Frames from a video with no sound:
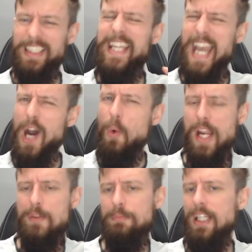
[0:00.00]
Get
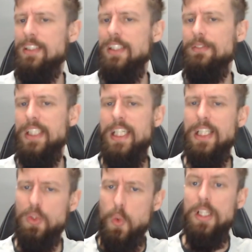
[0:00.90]
away from negativity
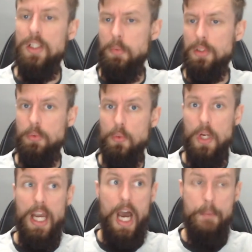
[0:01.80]
as quickly as possible.
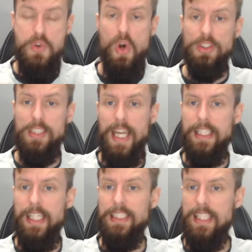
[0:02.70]
I'm not
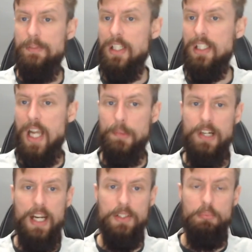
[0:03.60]
saying that it's never going to come
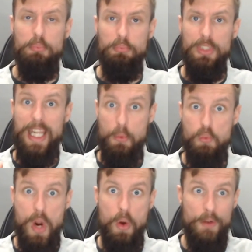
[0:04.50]
around. It
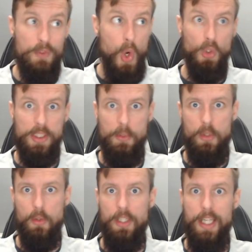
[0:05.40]
will. Of course it
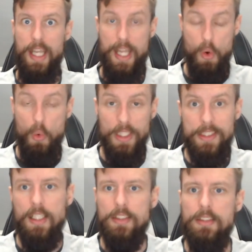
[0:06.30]
will. It always
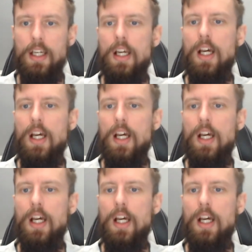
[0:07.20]
does.